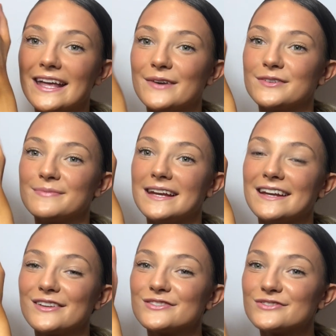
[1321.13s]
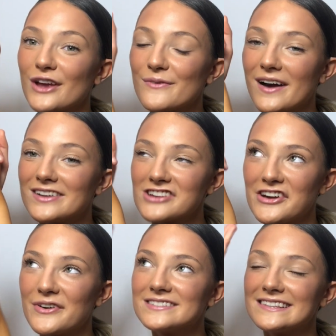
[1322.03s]
It would mean so much. I
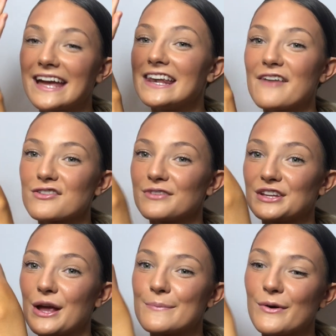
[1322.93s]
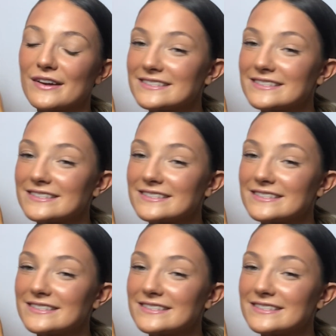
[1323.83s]
know I say that in every video, but